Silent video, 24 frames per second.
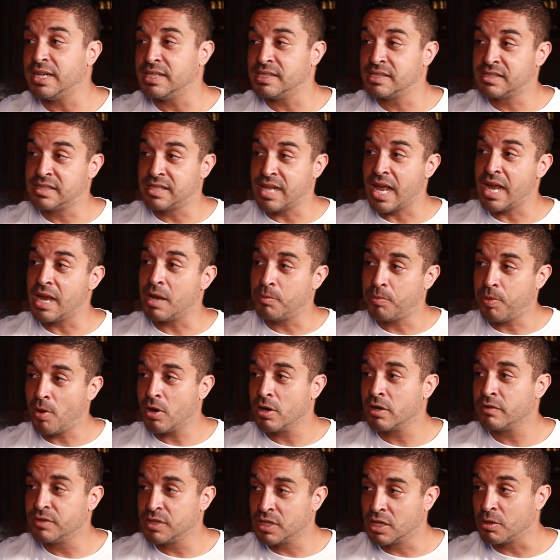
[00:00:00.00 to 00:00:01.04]
to stay a
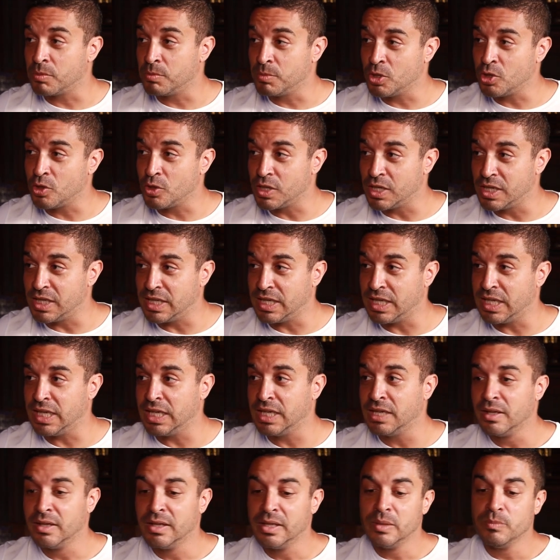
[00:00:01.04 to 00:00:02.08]
part of the community